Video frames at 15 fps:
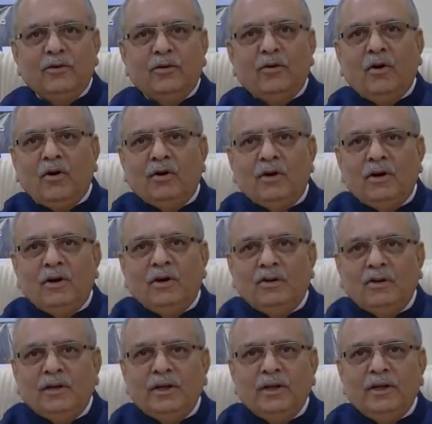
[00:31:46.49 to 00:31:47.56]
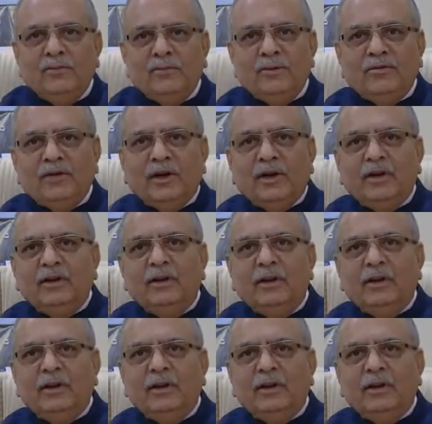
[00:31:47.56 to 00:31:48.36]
conquered on the enemy side,